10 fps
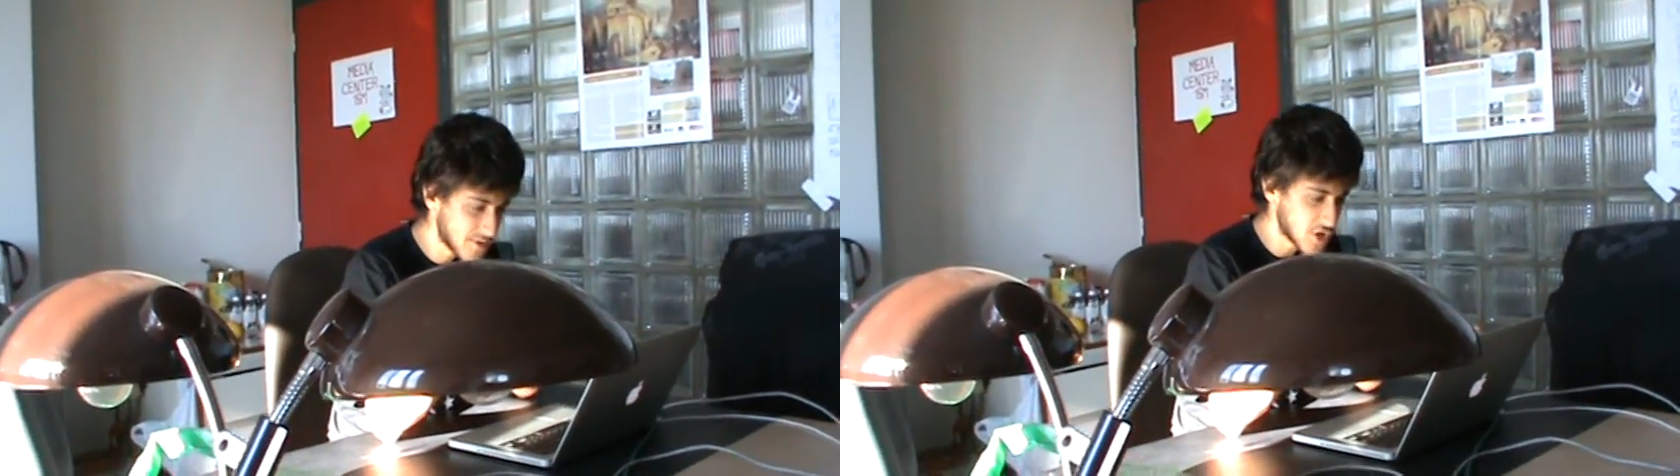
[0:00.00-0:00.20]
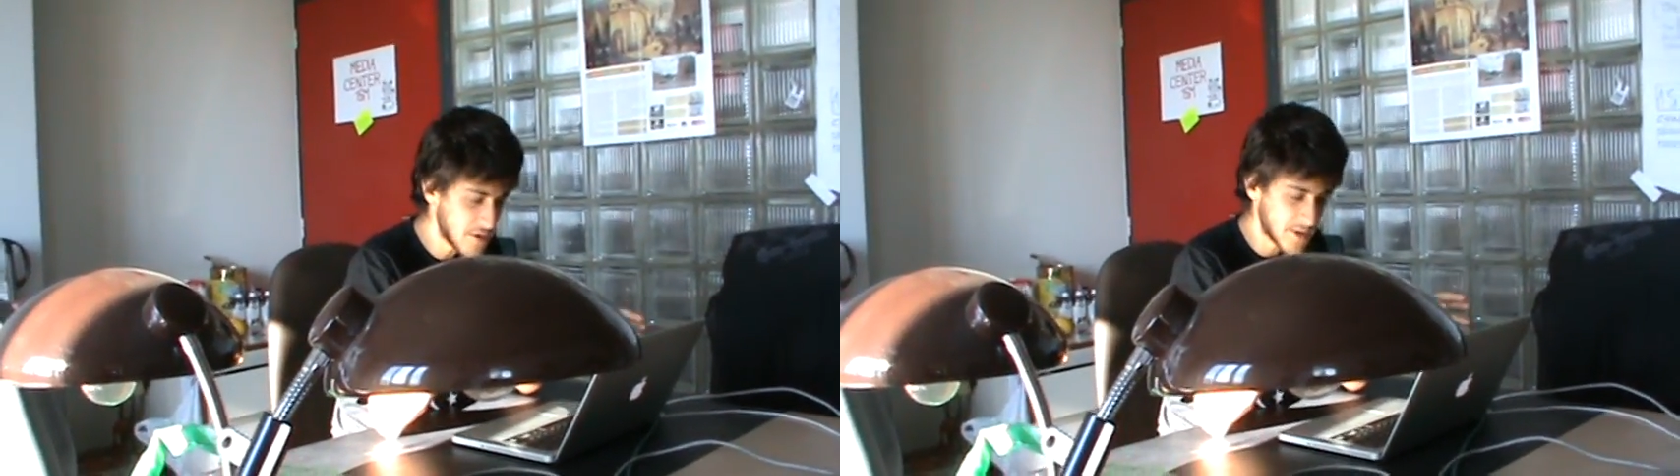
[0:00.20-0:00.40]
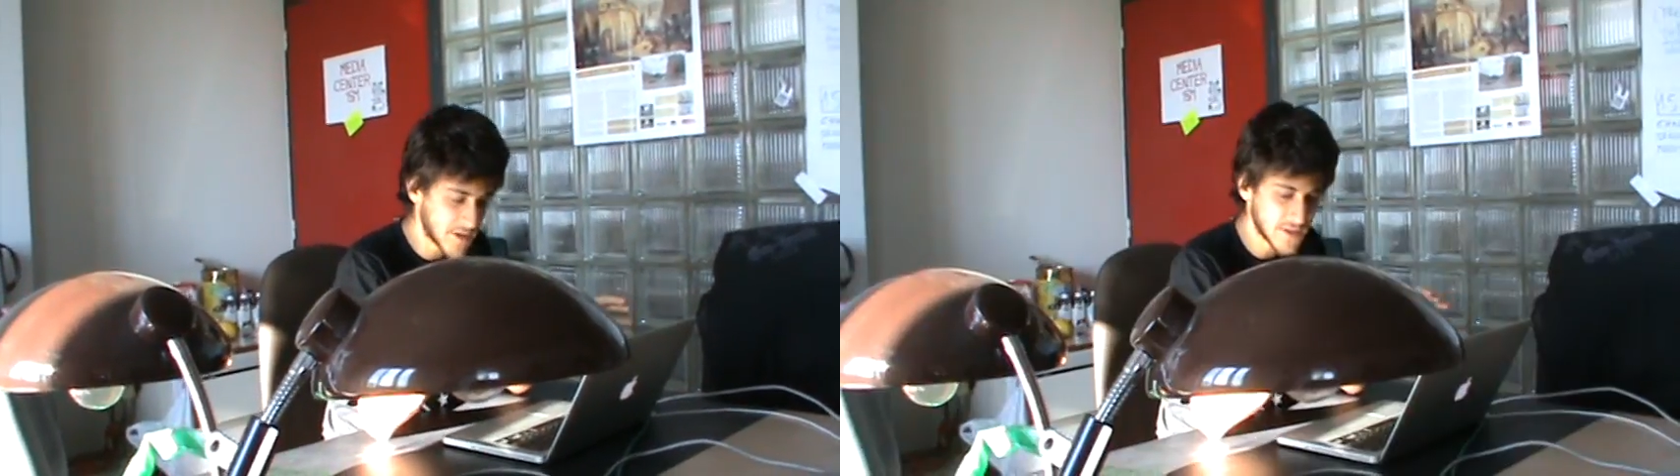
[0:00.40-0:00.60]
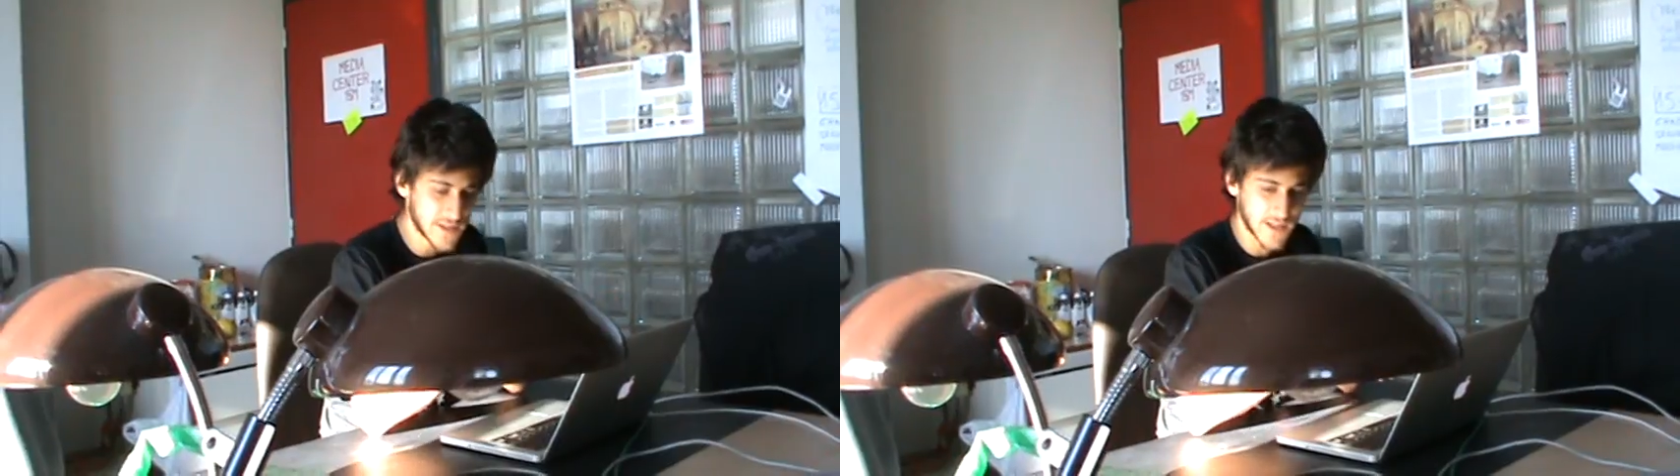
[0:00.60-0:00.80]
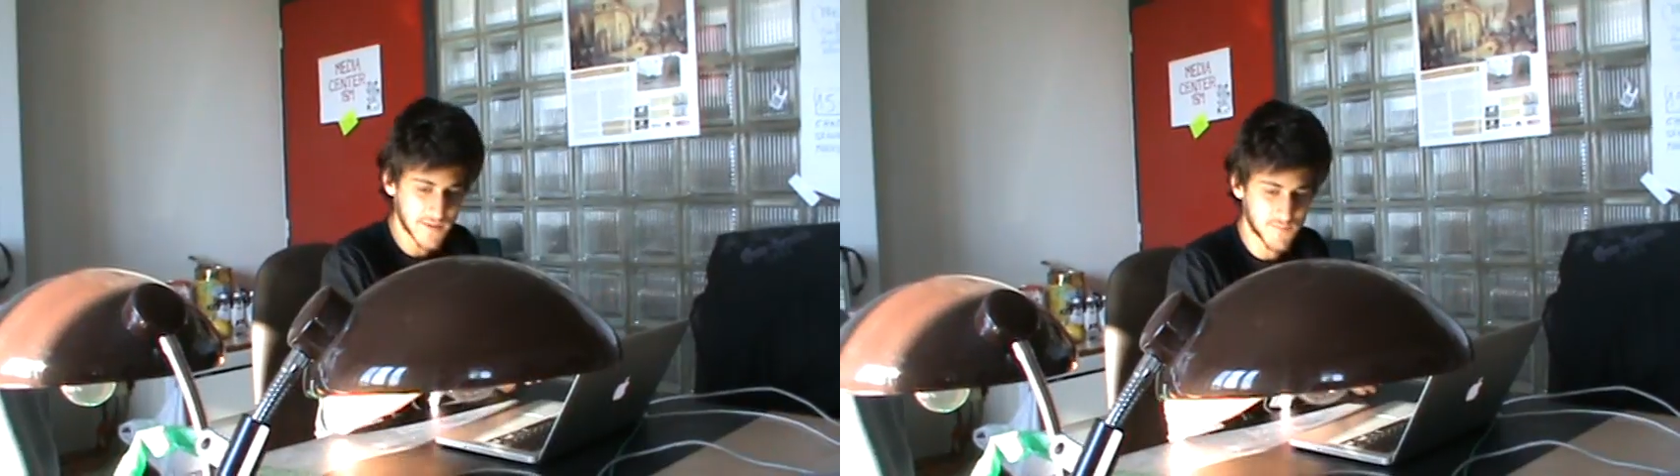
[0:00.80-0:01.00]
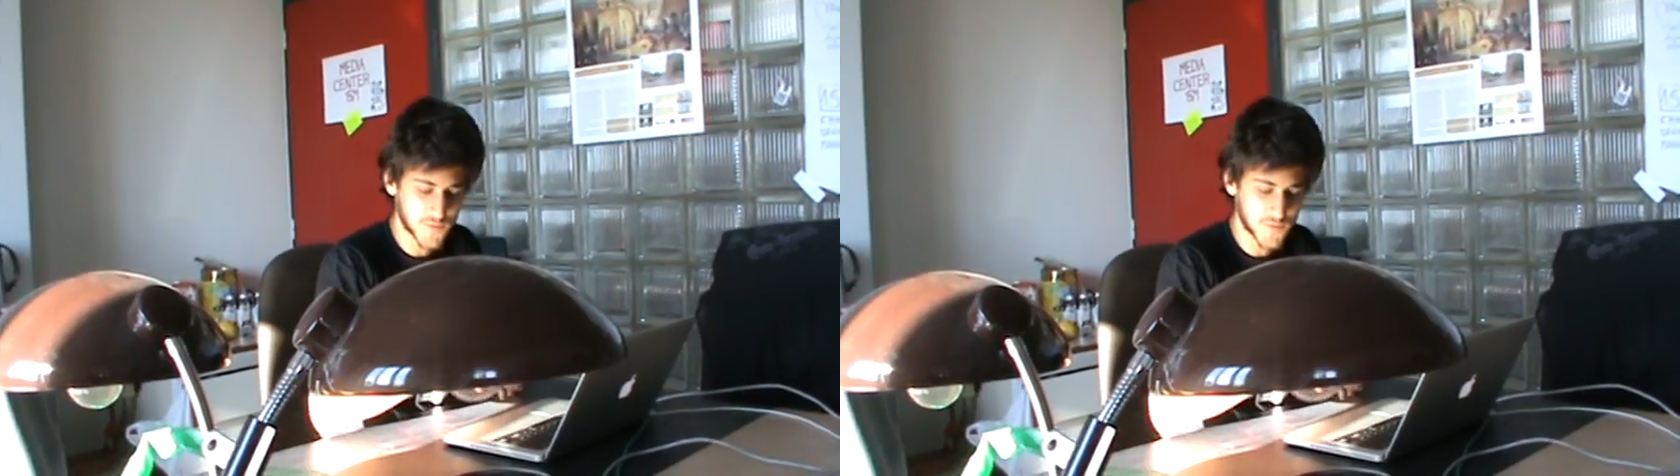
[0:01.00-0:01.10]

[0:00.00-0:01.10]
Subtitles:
job here is like